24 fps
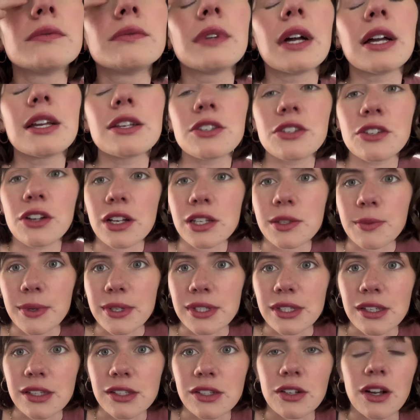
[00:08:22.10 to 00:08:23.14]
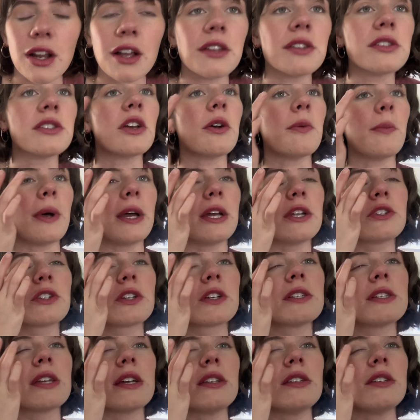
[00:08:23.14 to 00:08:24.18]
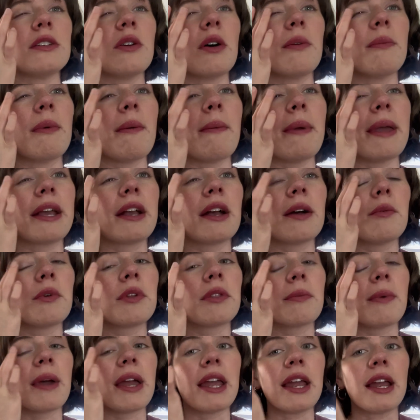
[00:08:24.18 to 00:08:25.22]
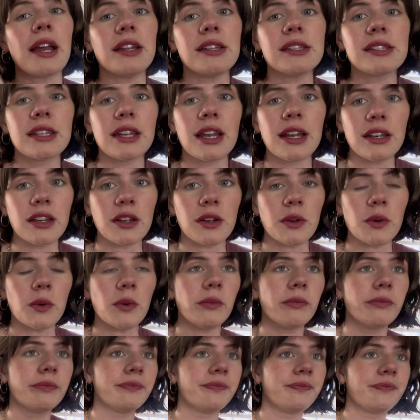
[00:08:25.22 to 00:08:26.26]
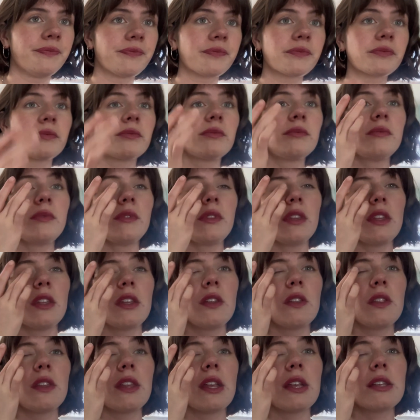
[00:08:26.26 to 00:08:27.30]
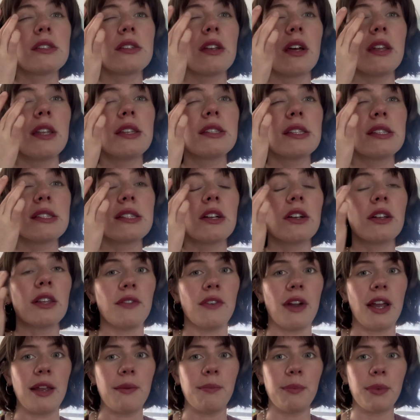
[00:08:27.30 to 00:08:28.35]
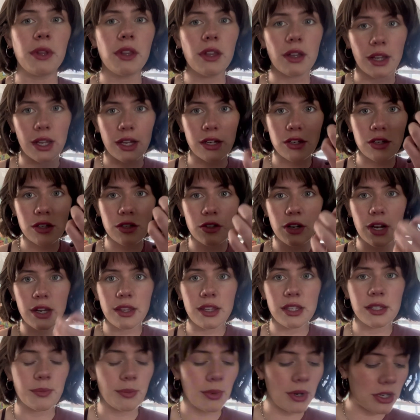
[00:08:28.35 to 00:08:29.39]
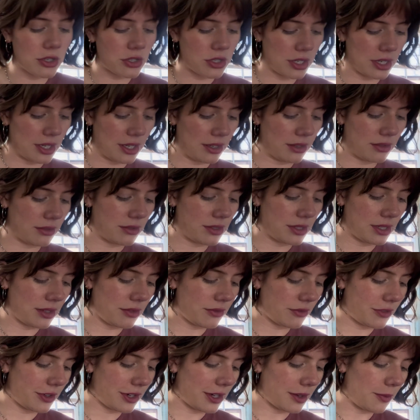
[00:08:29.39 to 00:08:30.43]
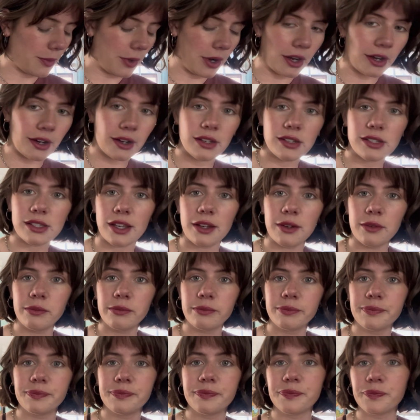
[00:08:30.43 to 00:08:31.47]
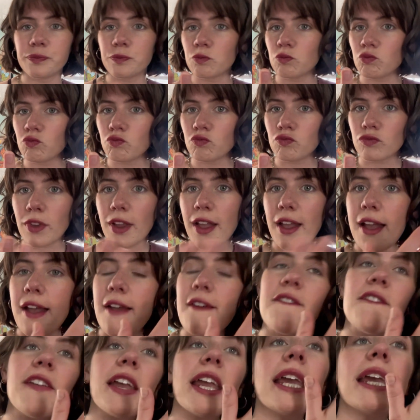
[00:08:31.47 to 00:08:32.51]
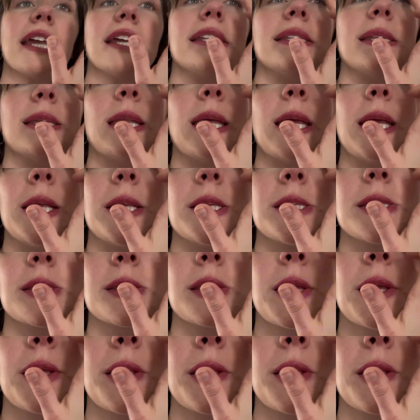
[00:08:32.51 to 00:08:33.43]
I stress my sister out so much because I do all my makeup with my hands and I know that's not necessarily right. But look, I just tried this brush and it didn't freaking work. So, thing is it is.